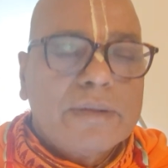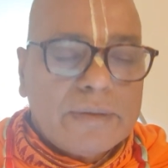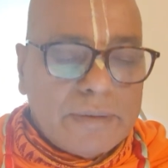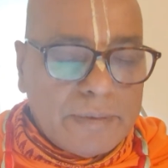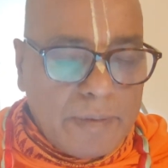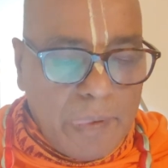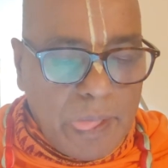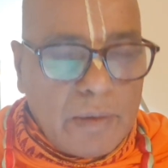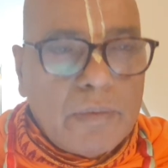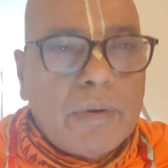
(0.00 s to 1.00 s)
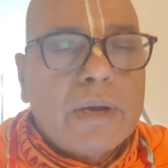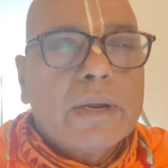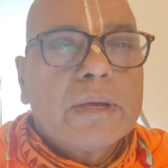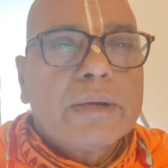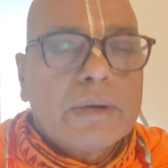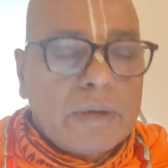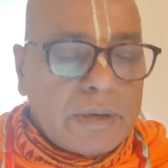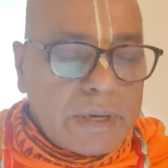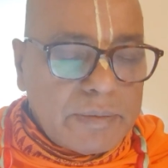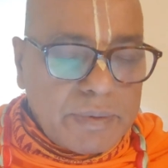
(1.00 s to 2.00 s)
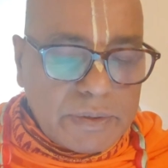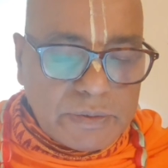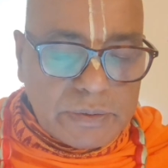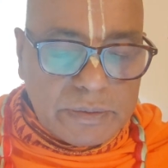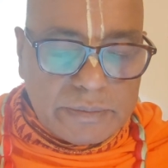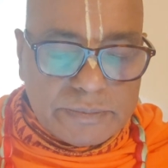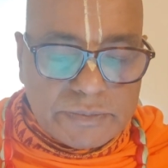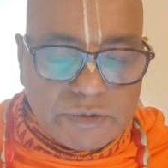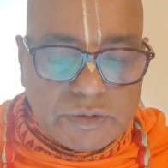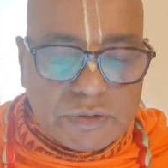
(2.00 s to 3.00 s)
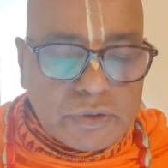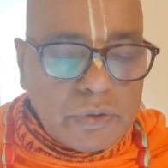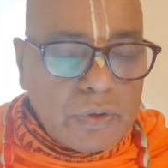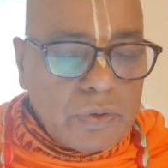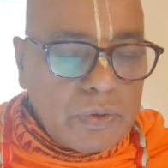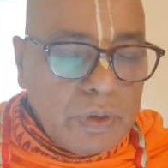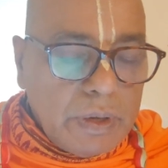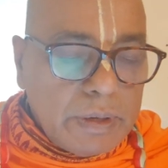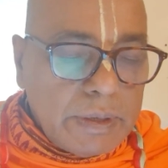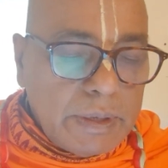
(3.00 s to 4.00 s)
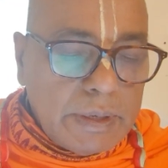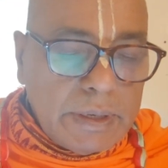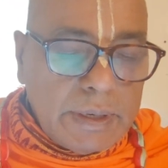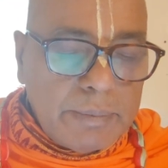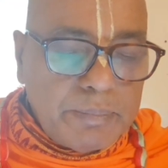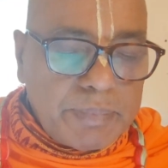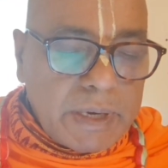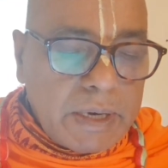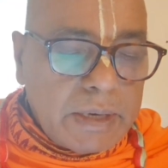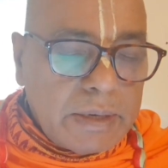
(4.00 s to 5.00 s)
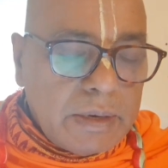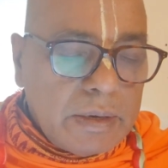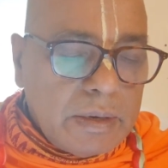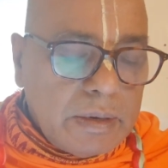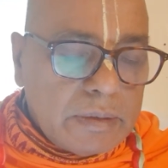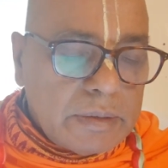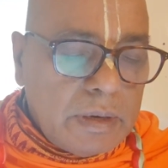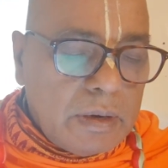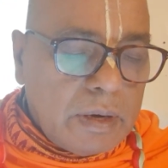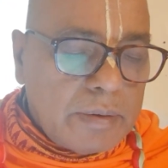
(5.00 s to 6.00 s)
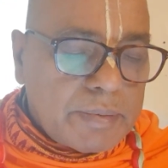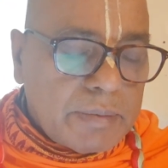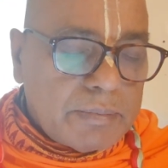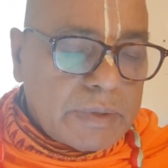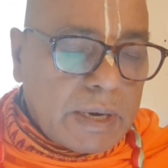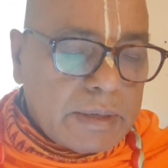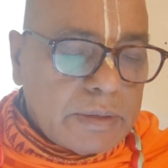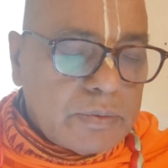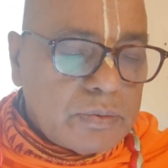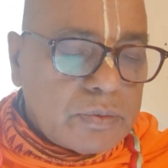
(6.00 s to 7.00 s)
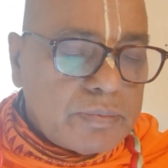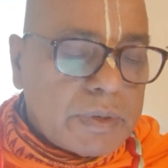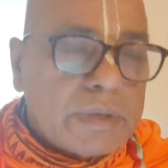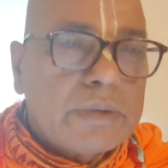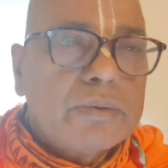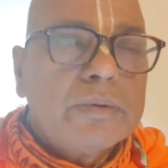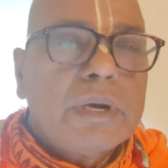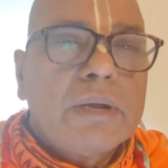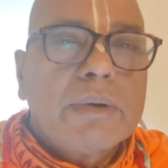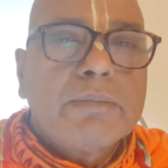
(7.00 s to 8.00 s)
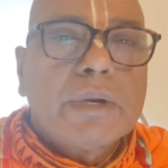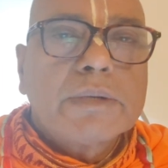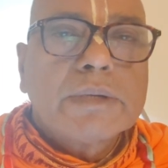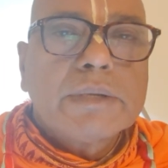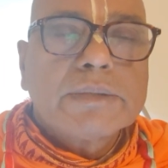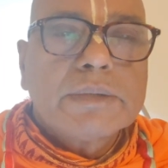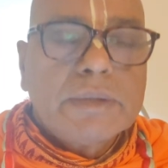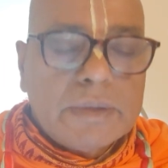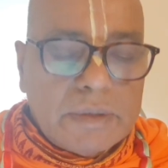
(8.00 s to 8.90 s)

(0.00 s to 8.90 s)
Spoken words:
What a great fortune. So he prayed the Lord from 32 to 42, 11 verses.